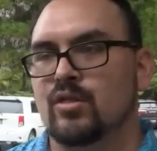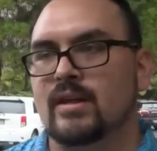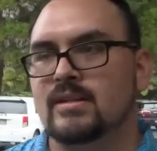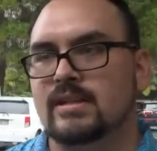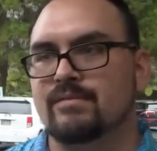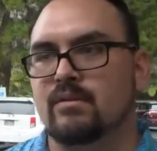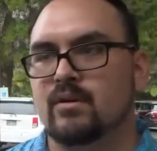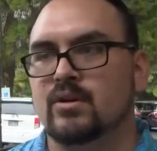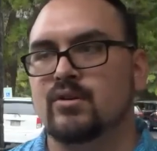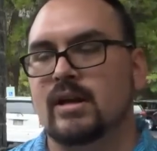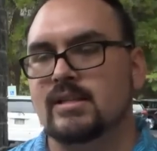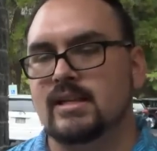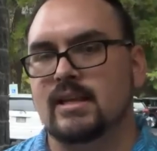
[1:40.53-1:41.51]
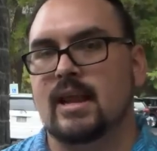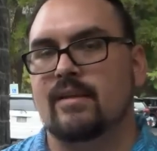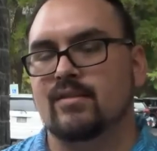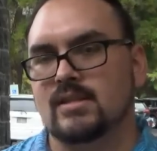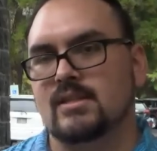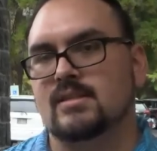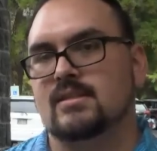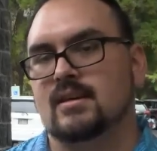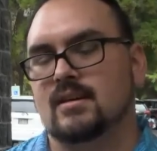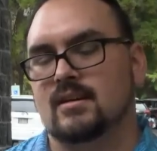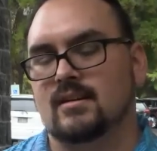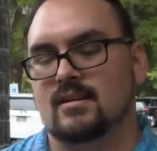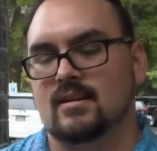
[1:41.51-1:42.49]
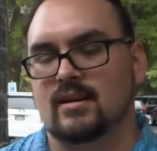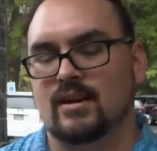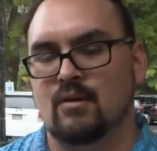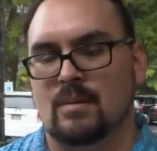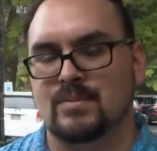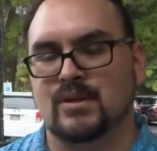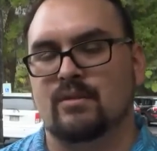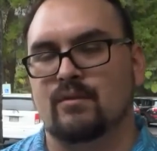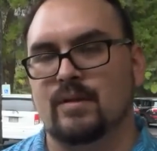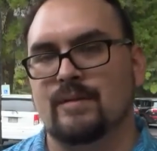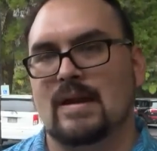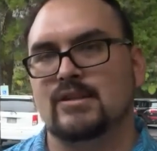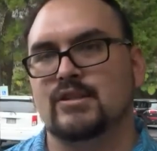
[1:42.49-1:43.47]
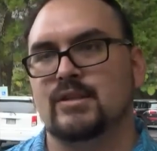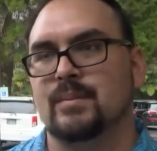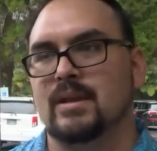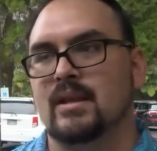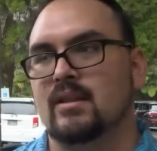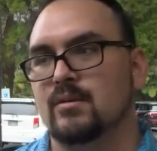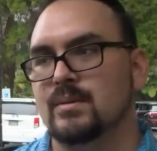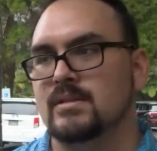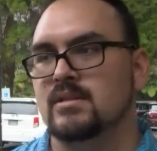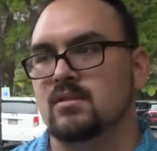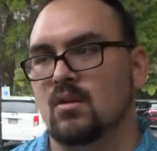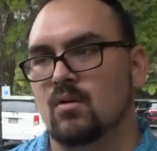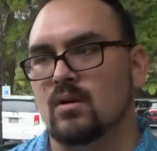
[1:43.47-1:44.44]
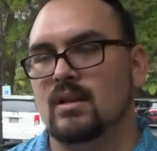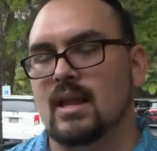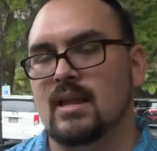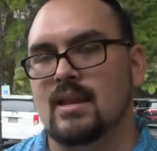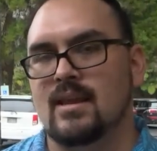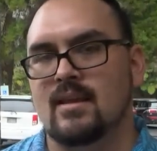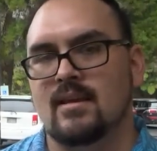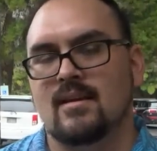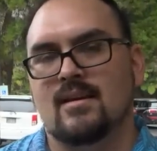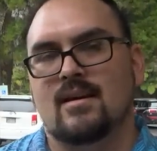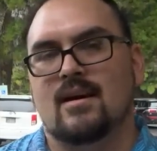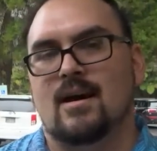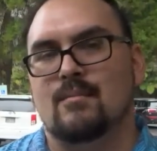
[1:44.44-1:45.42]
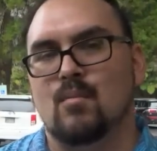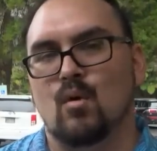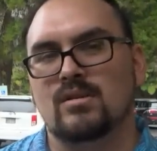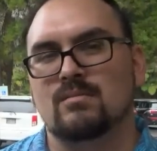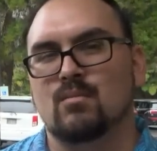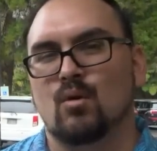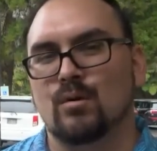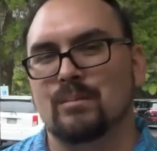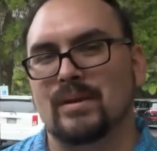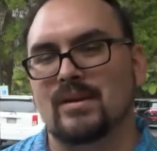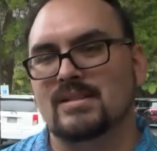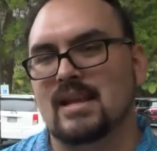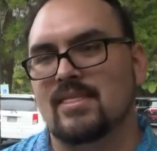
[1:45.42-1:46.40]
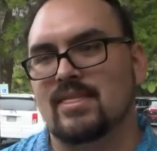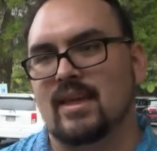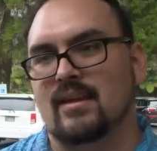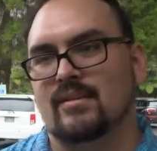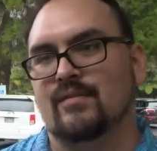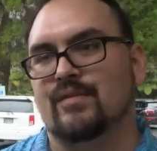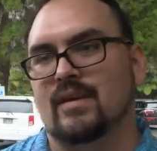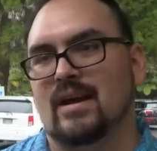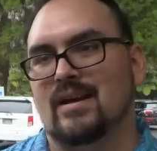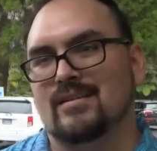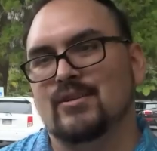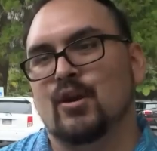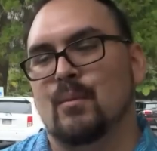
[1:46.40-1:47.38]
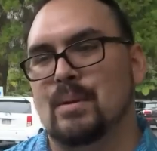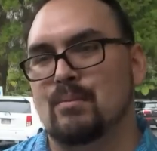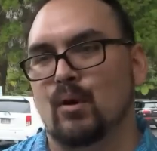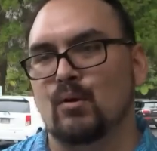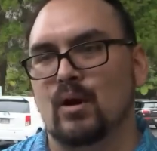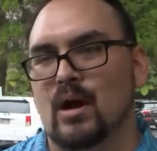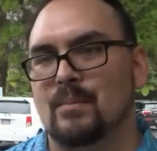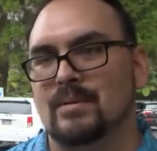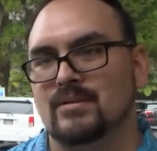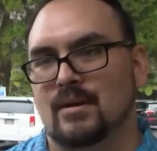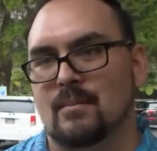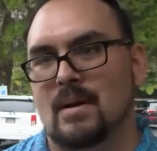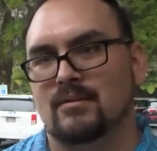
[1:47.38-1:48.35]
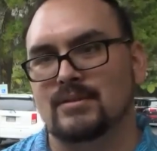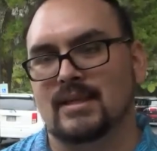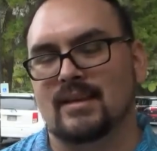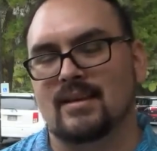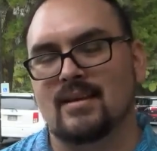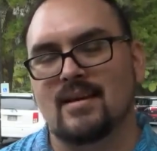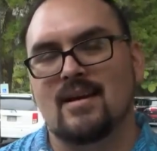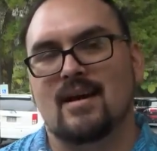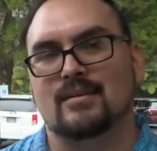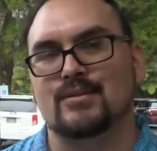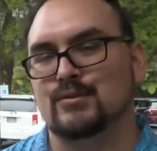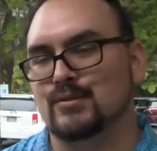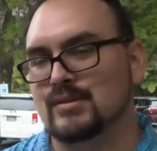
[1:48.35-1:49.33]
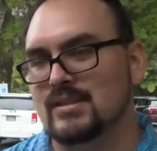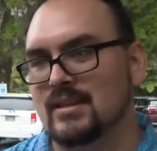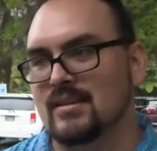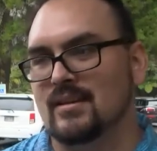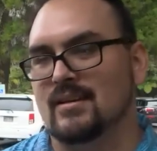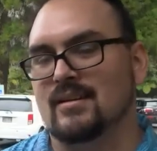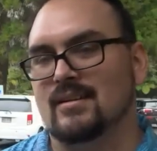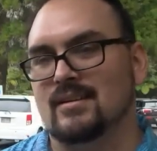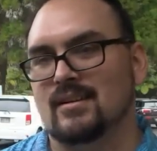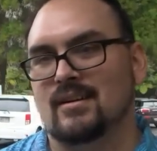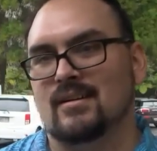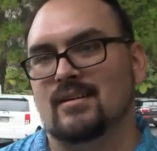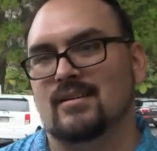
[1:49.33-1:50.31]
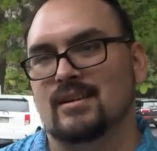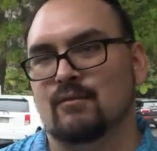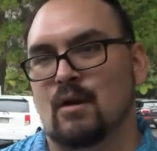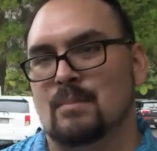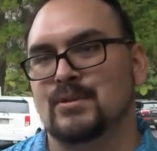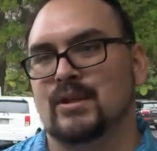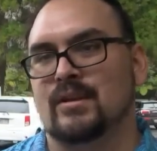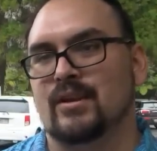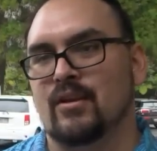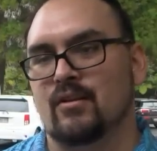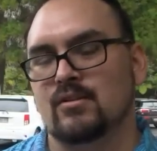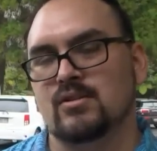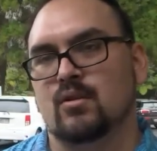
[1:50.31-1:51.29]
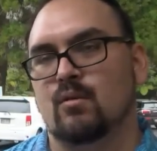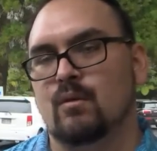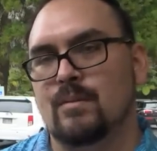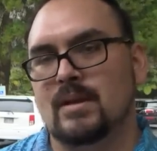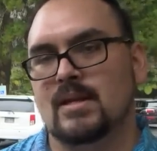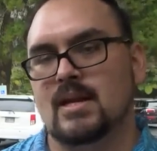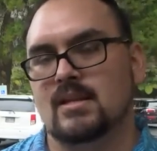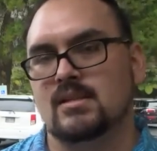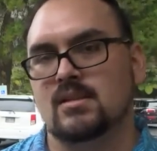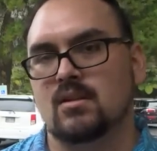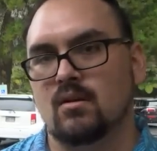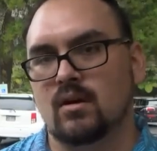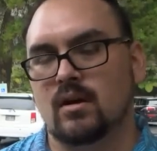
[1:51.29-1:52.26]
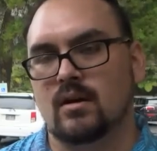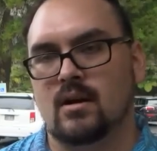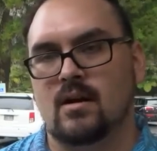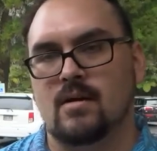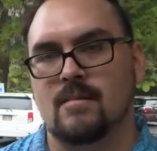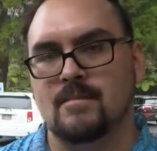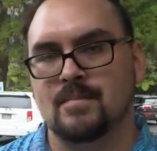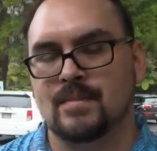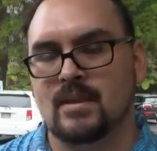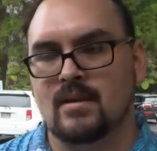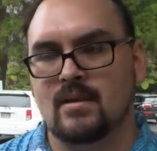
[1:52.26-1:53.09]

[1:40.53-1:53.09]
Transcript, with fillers: Thanksgiving were crazy, and ever since the uh, eruption, we've actually been a little bit slower lately. Uh, more, more because I think you know people are going up into the mountain uh, to go see the uh, eruption. You know, so we've been kind of slower. Um,